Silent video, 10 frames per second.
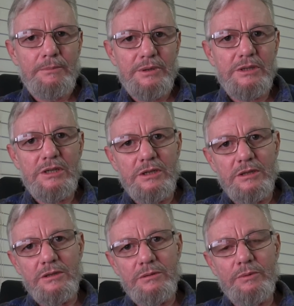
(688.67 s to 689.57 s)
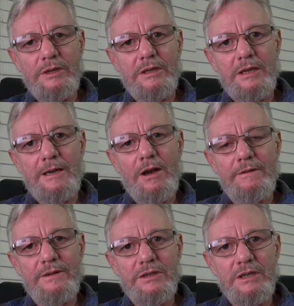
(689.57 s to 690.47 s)
positions with
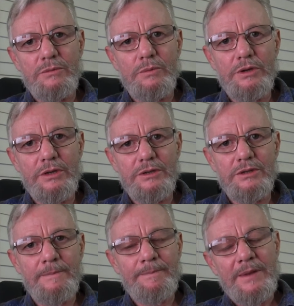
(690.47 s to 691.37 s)
overseas workers,